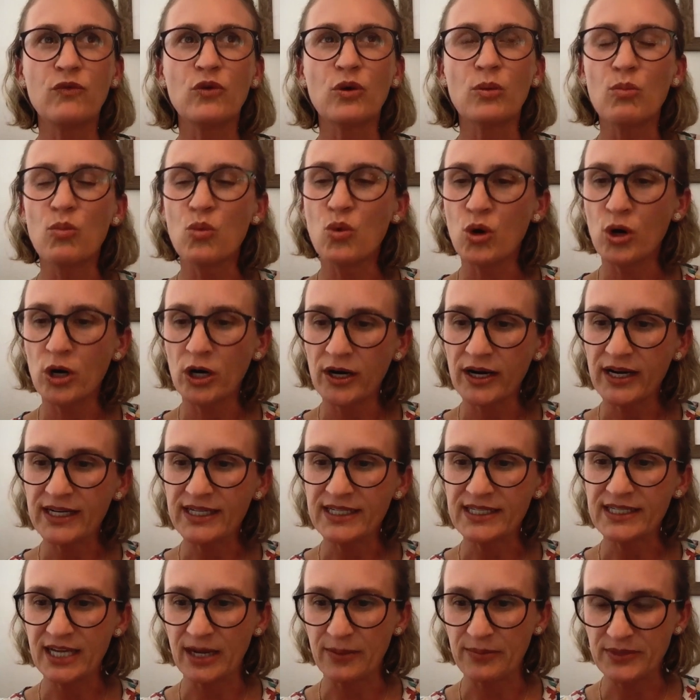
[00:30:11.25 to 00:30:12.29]
for more
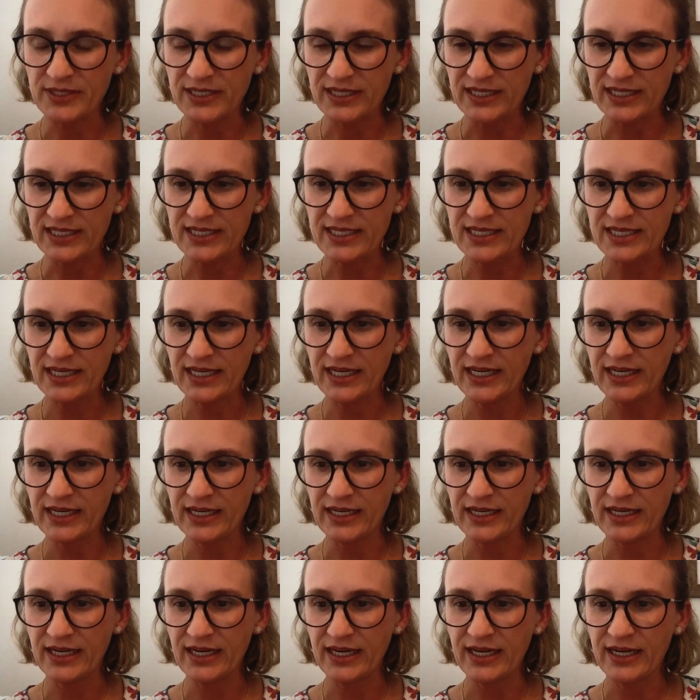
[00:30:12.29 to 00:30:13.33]
acceptance
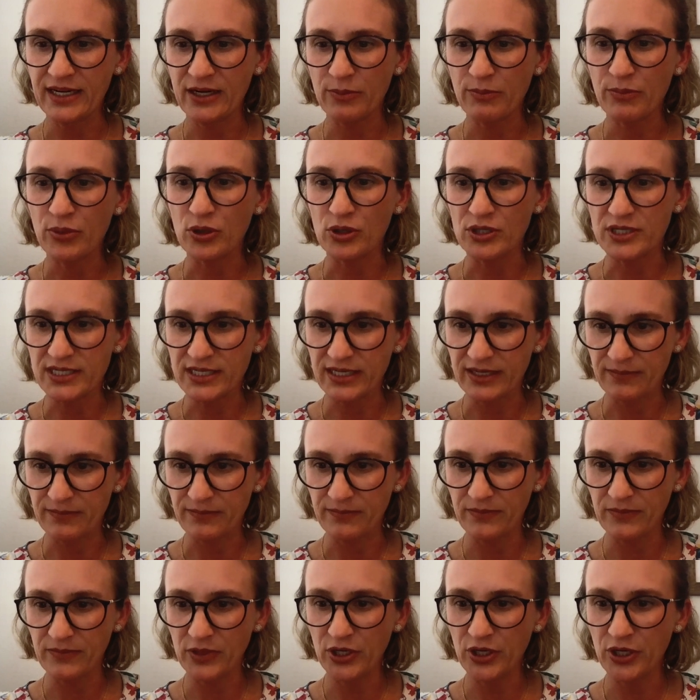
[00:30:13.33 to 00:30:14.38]
in a
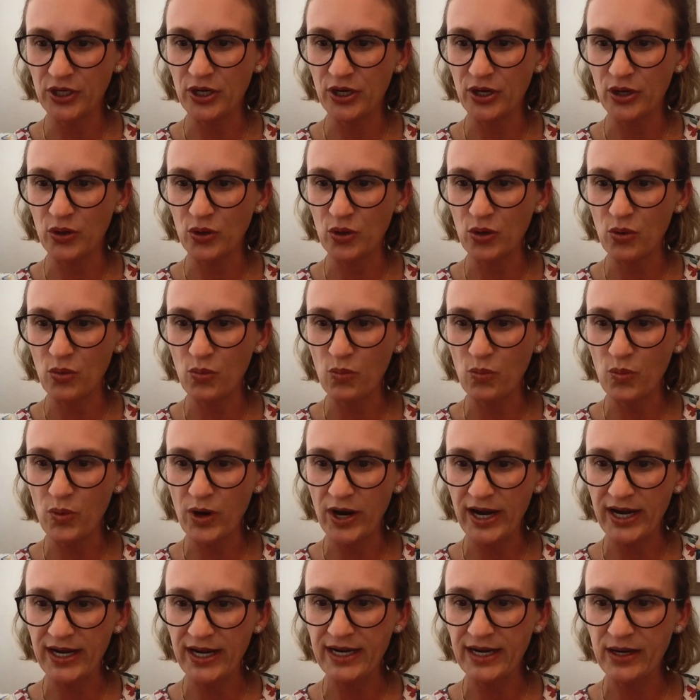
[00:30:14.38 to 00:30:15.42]
person?
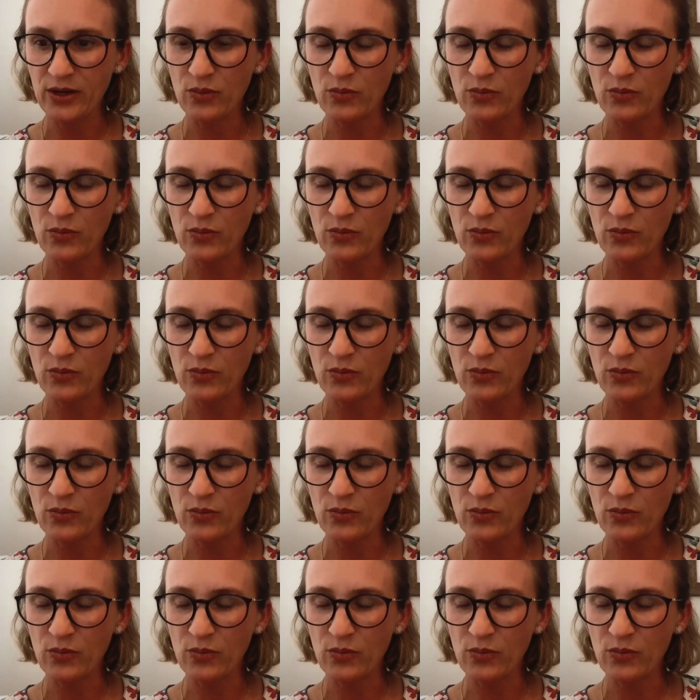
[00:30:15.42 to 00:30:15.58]
When